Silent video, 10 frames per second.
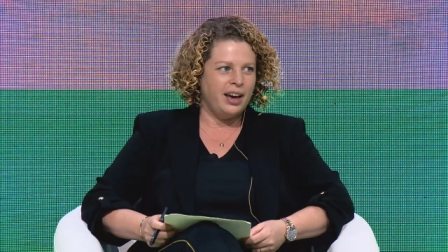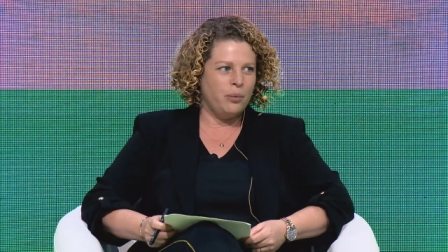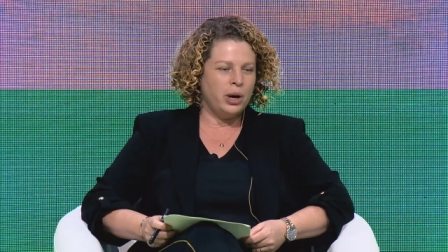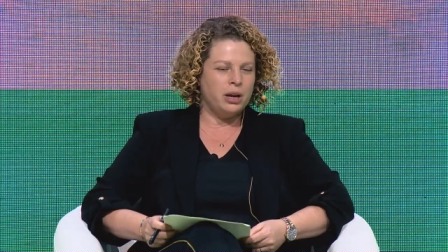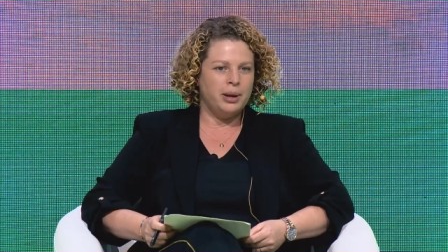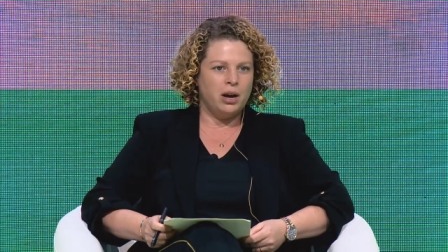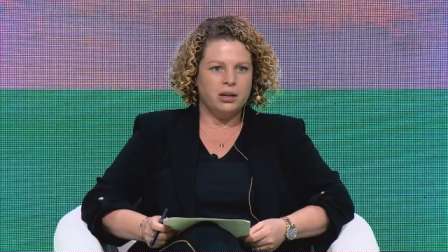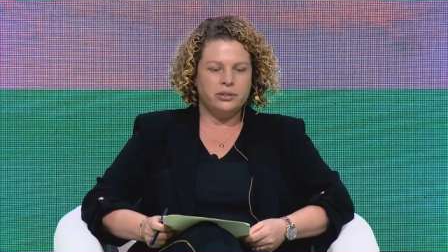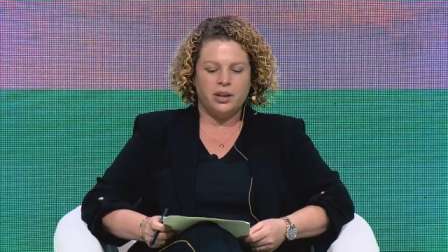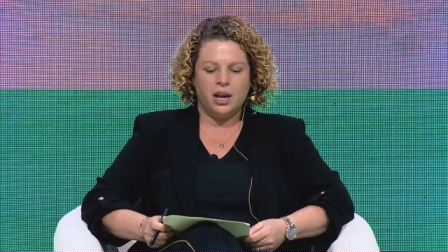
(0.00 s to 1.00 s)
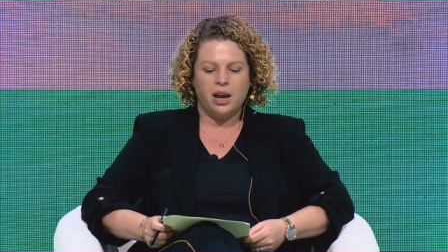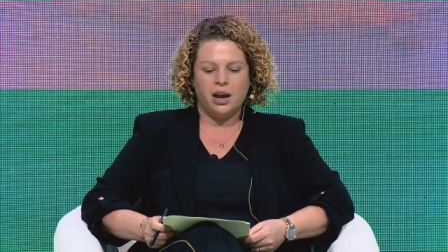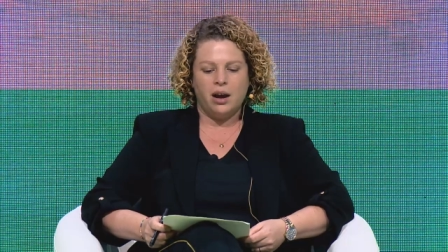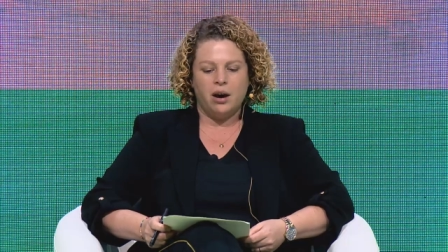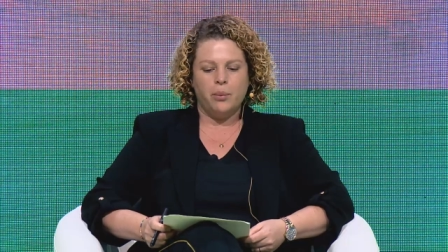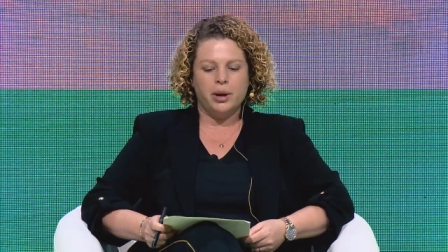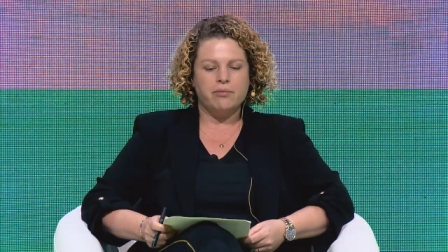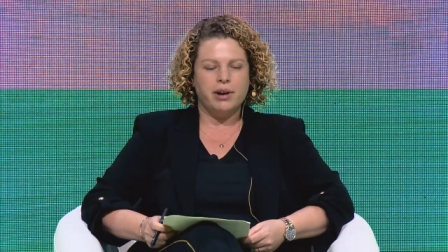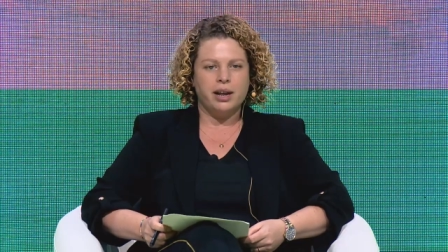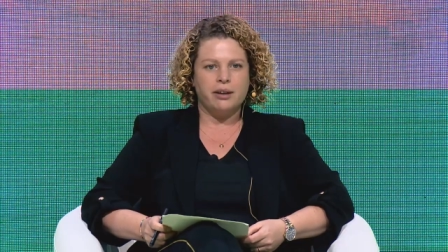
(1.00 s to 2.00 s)
and we're going to be asking, are we
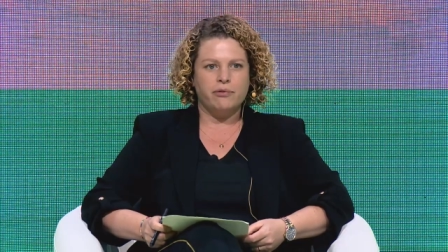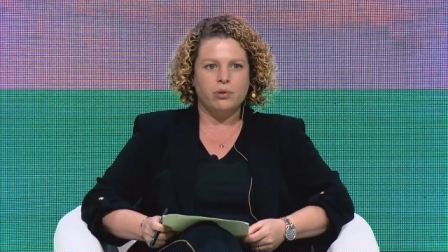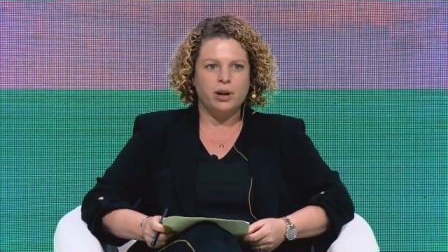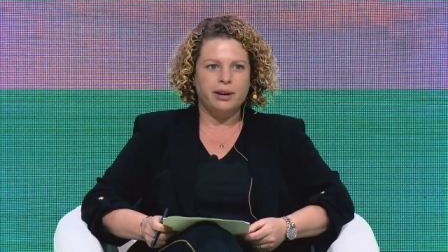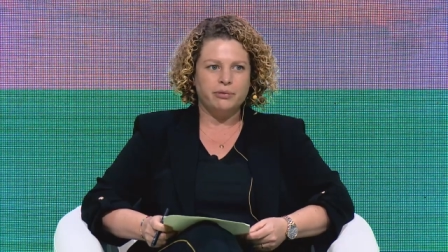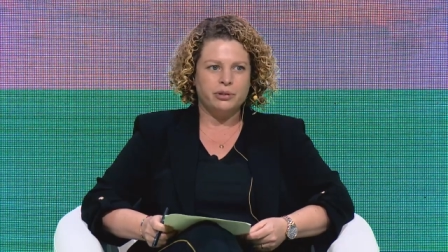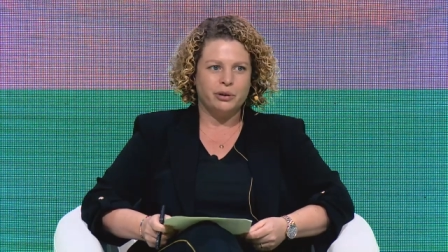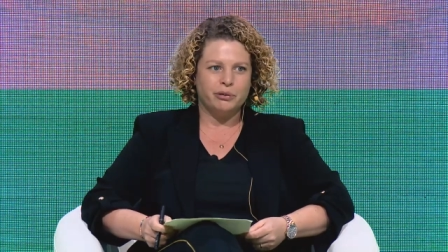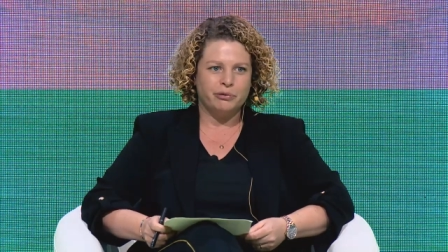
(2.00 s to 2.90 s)
ready for liftoff?